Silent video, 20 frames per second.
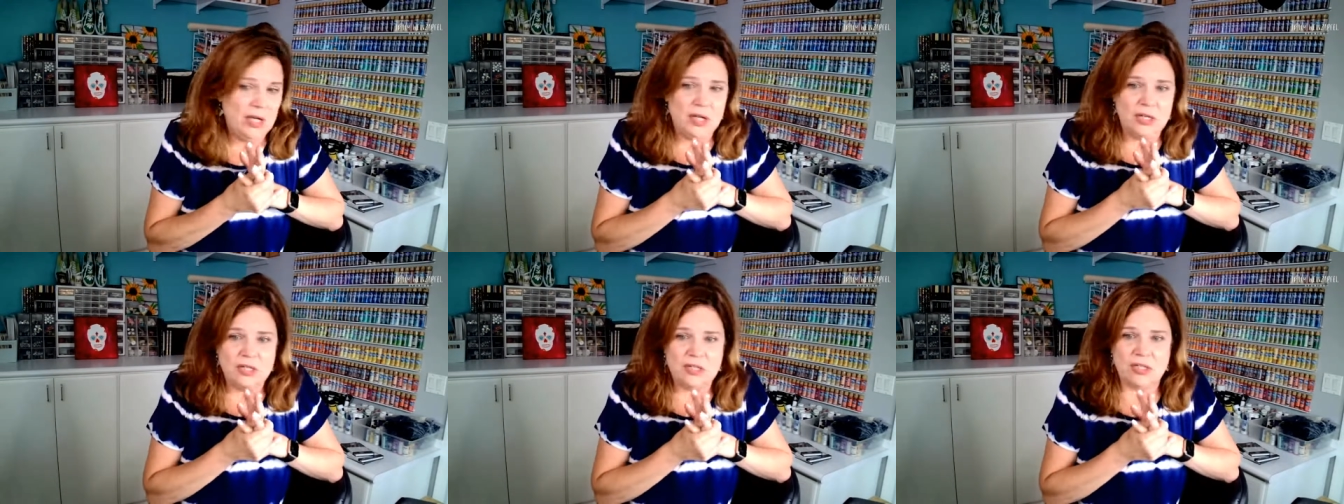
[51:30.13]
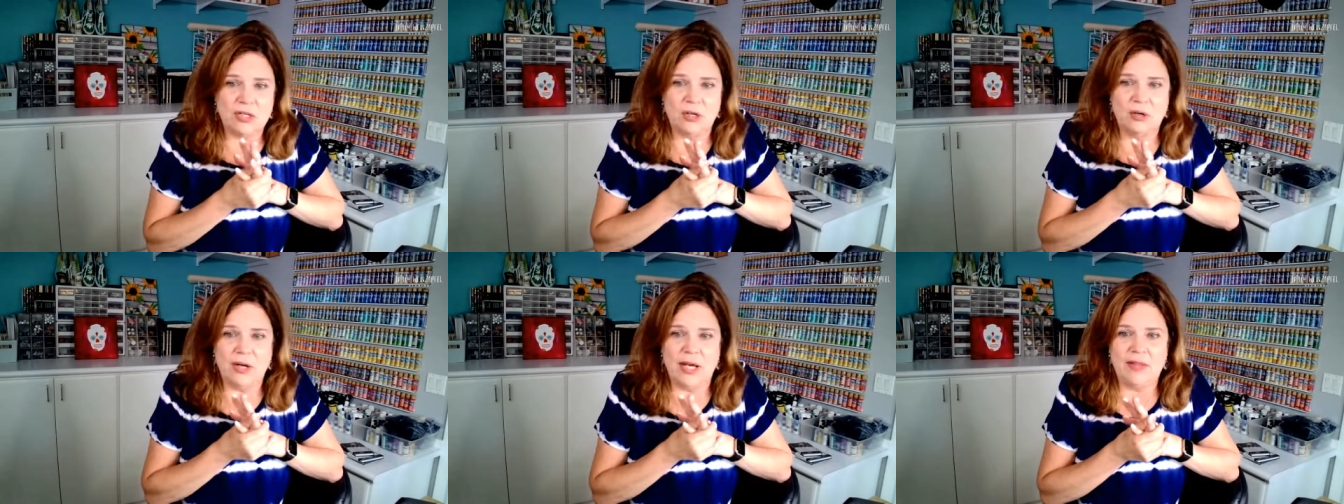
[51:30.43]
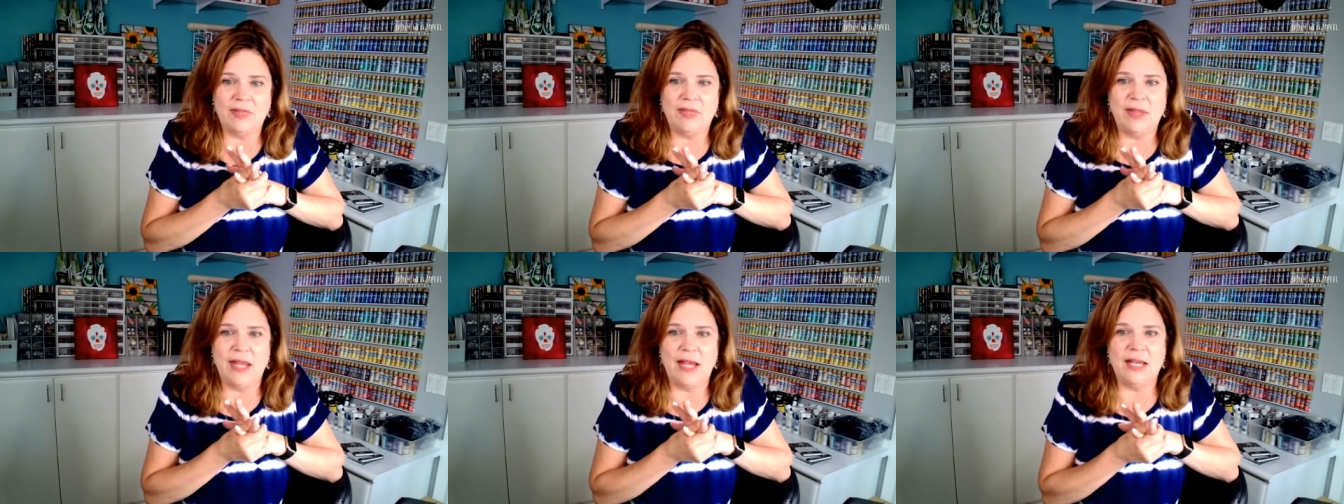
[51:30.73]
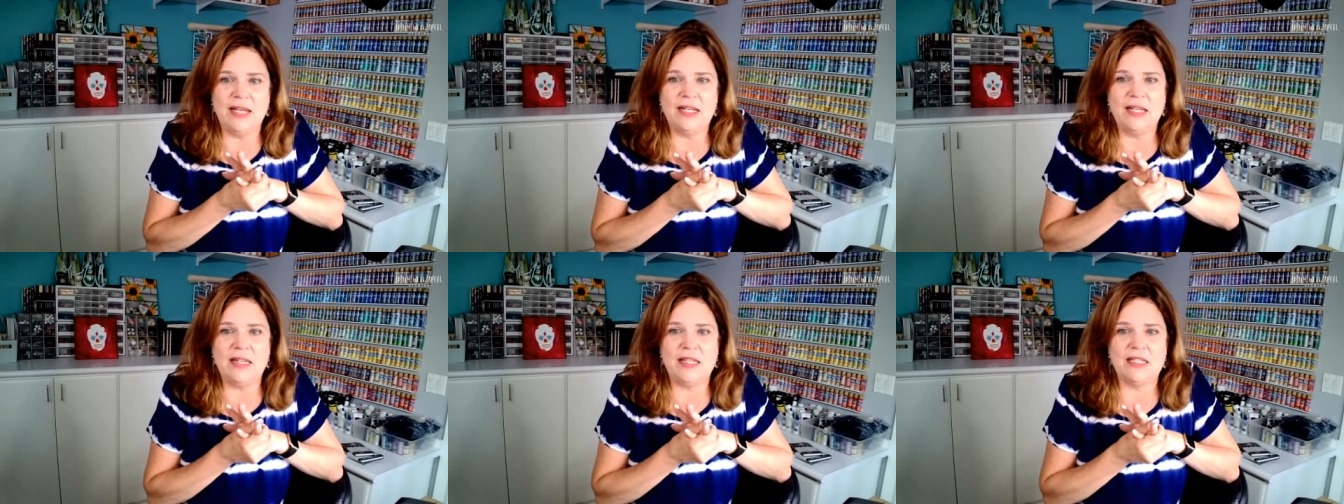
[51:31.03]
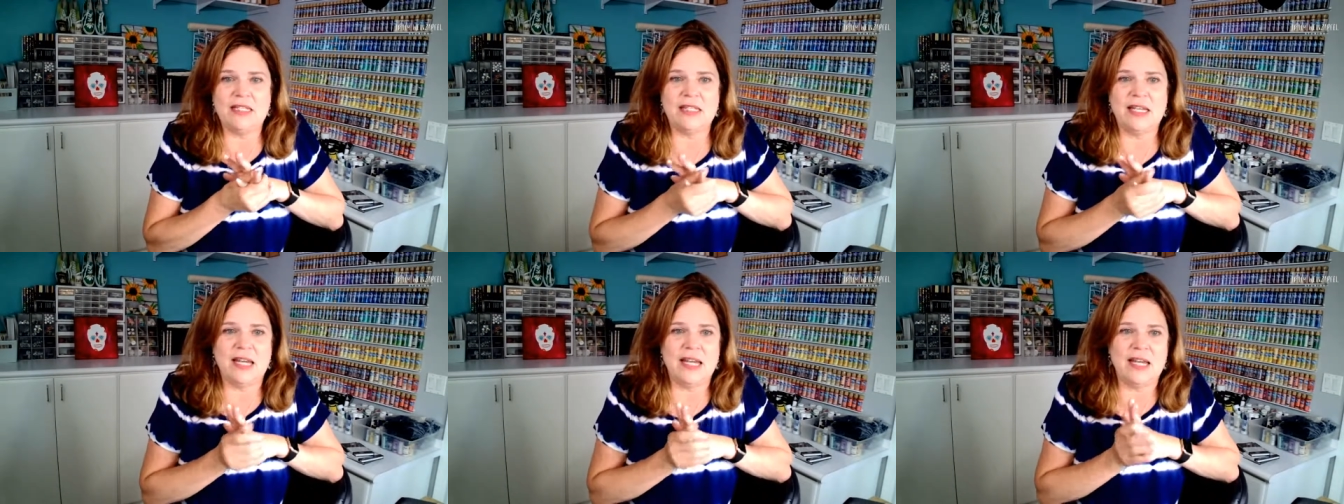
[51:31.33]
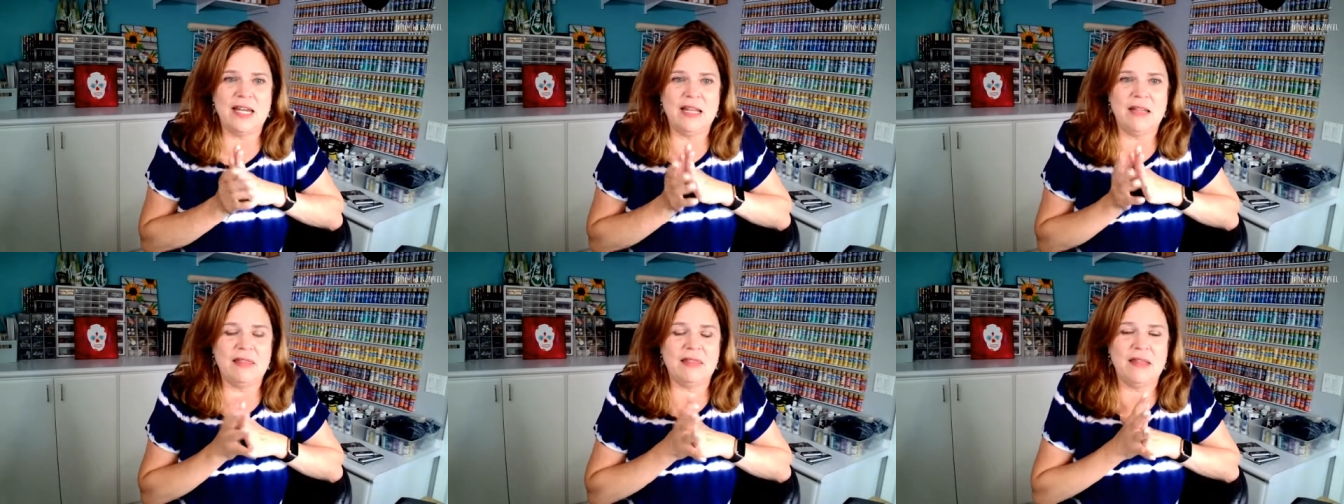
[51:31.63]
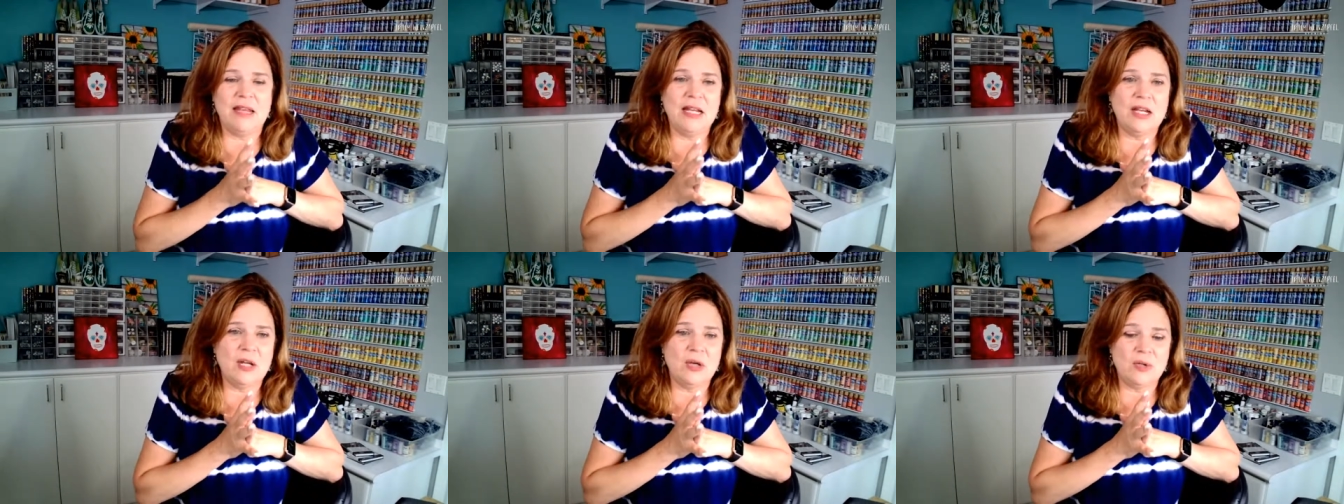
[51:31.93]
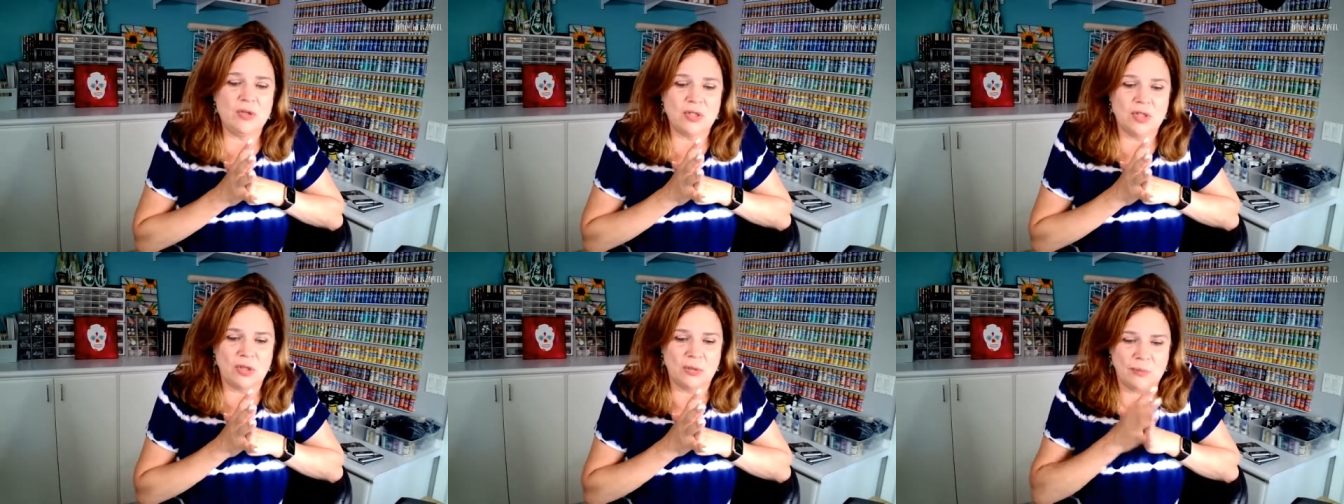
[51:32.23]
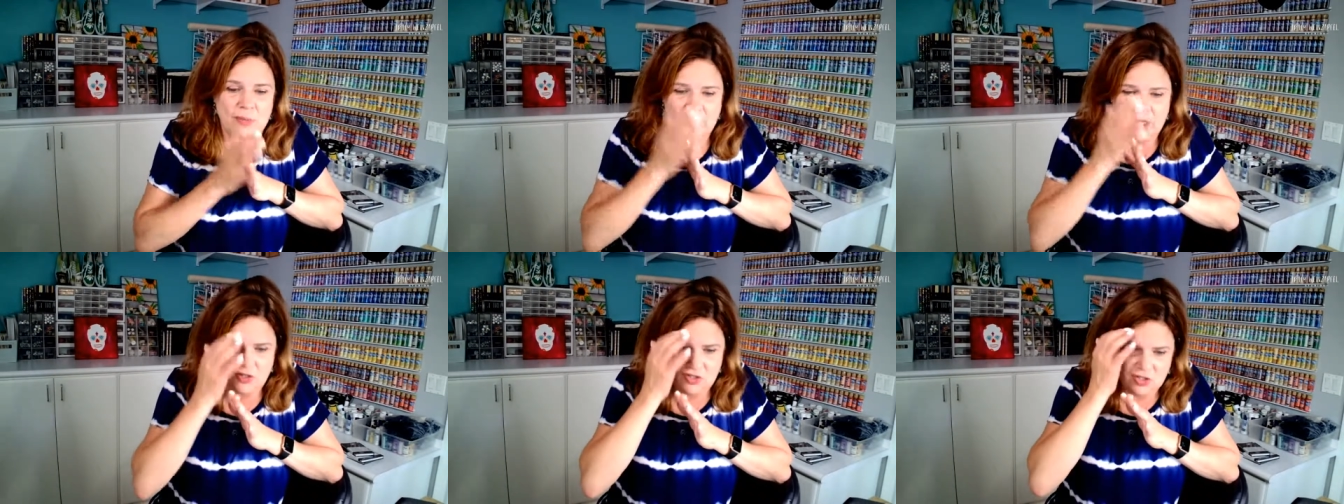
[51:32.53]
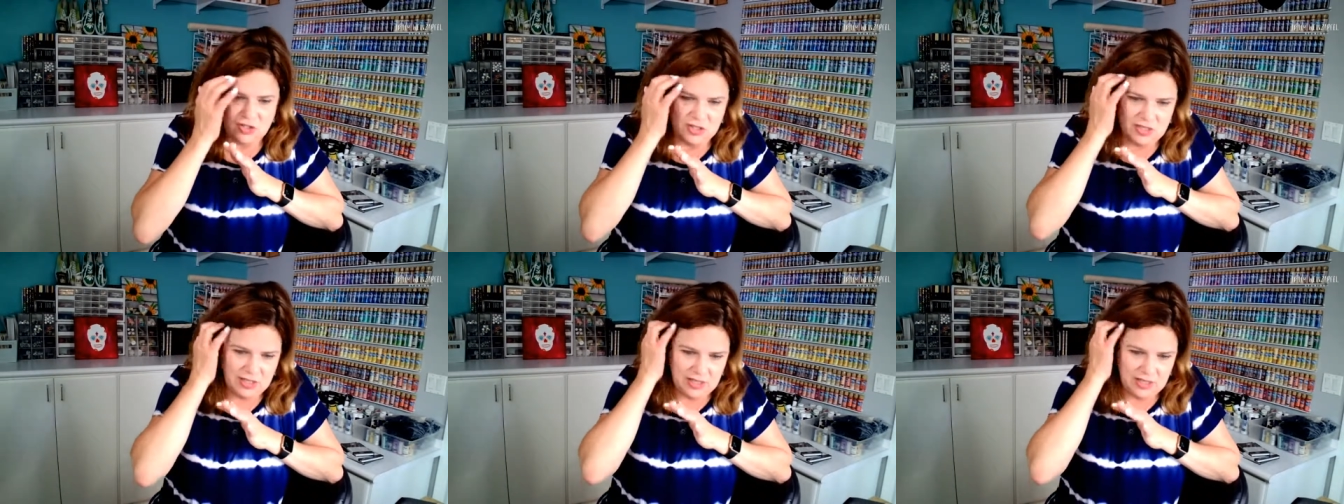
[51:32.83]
So at the end of the day, thank you so much.